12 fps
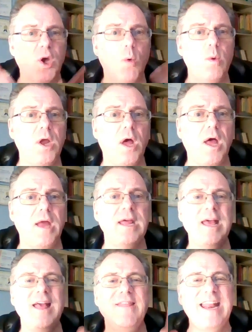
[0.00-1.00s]
on
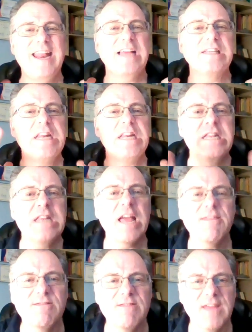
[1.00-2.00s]
that has
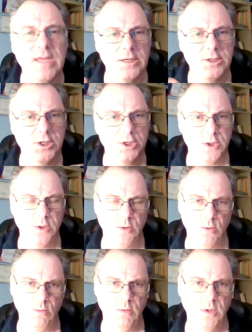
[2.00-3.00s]
nothing to do
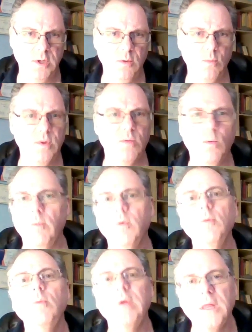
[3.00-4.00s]
with what we're
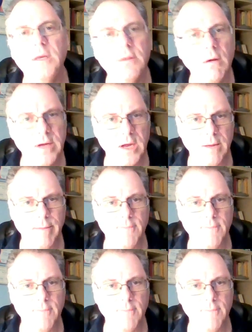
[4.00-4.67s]
really talking about.